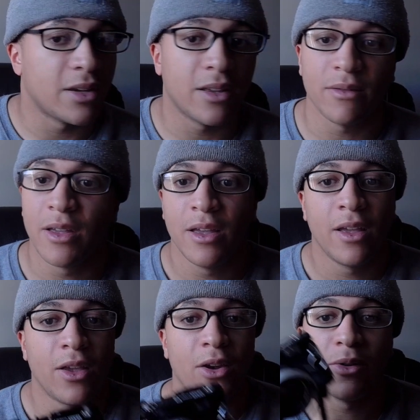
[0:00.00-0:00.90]
and it,
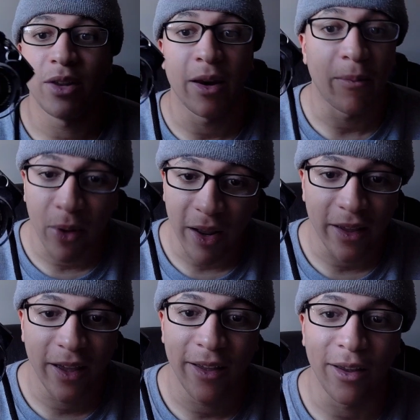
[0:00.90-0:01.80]
you know, didn't
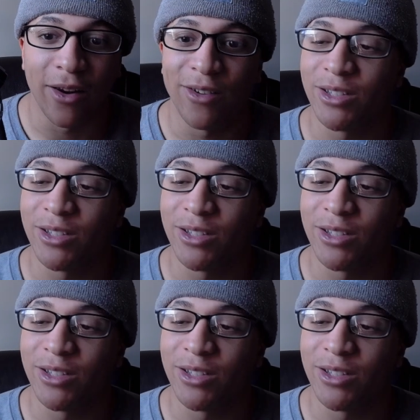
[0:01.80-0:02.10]
break, you know.